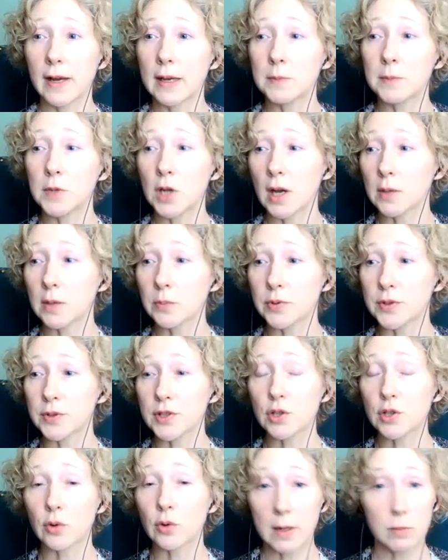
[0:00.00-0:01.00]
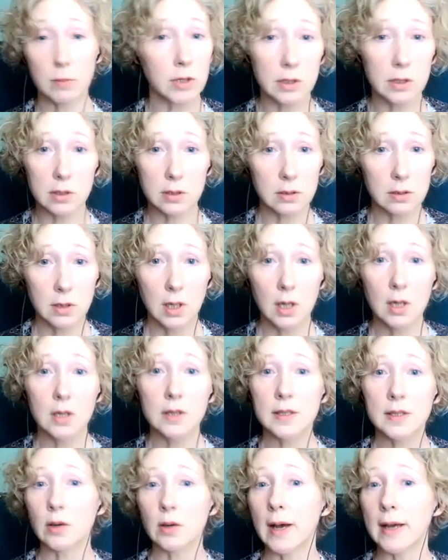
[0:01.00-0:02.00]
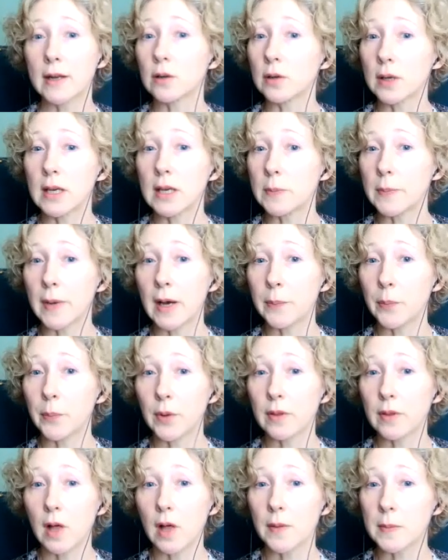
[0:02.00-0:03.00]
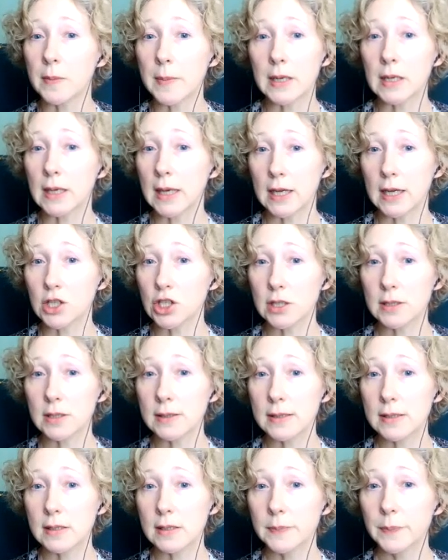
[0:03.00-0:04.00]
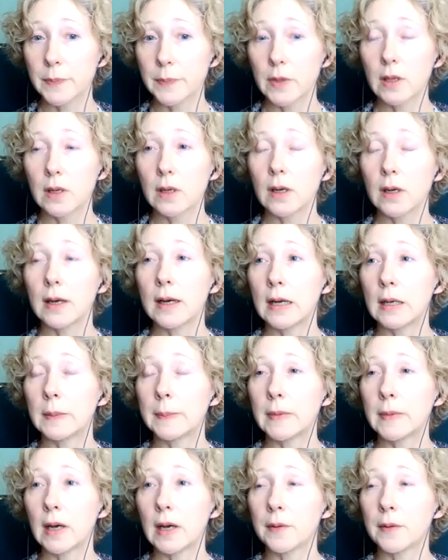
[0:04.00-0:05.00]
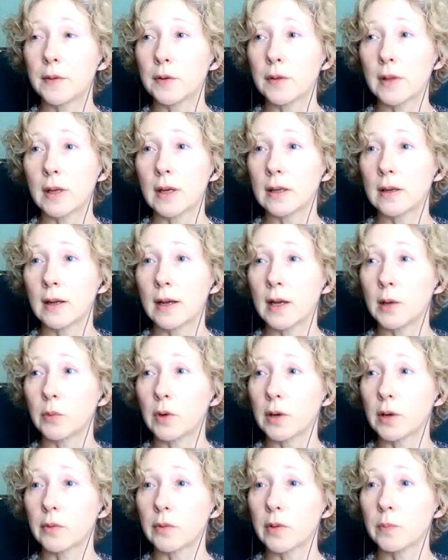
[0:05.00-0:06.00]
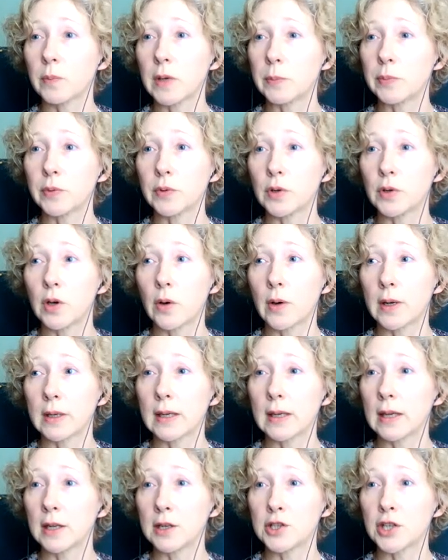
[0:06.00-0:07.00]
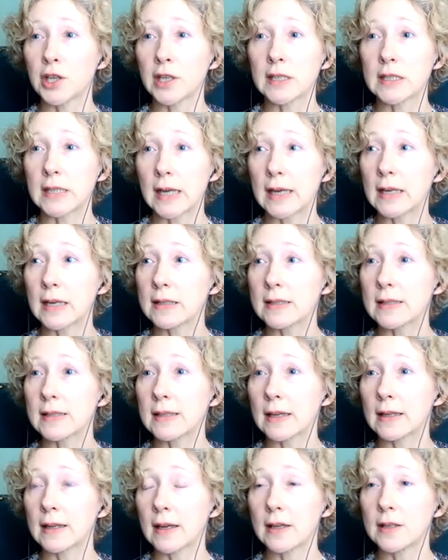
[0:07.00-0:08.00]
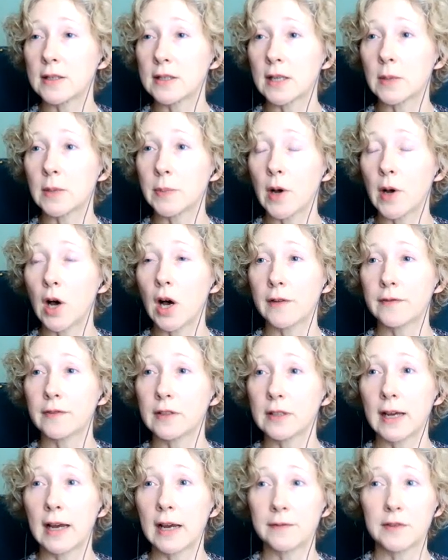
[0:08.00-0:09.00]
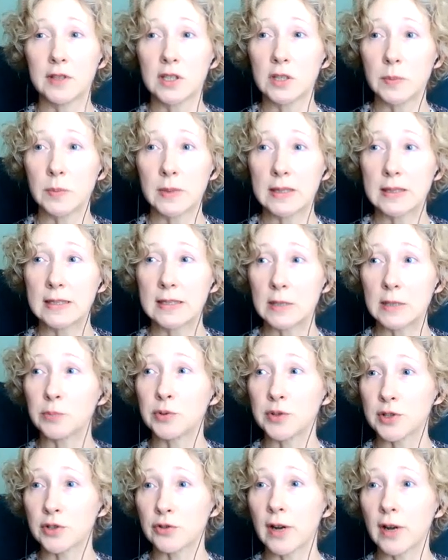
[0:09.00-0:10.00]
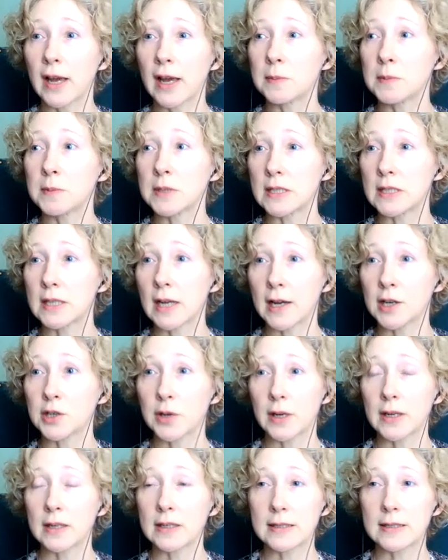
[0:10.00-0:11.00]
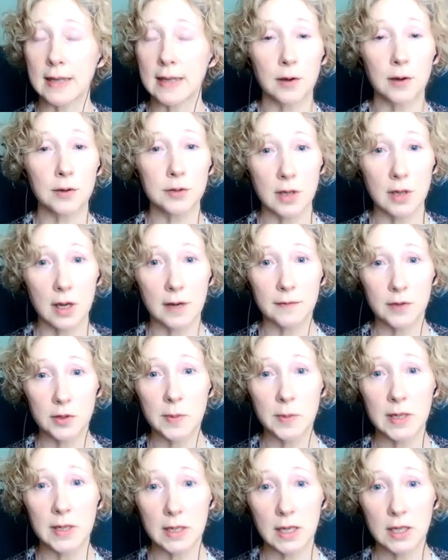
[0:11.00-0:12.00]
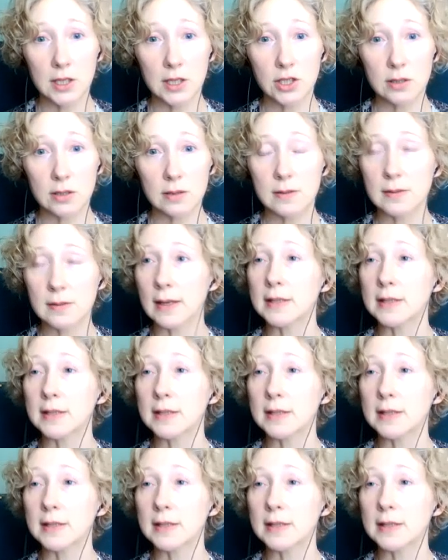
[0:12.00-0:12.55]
I am not a prescriber, so I don't keep up with all the medications. Um, other than I work with people who go on ketogenic diets that end up often having to be deprescribed and titrated down off their medications.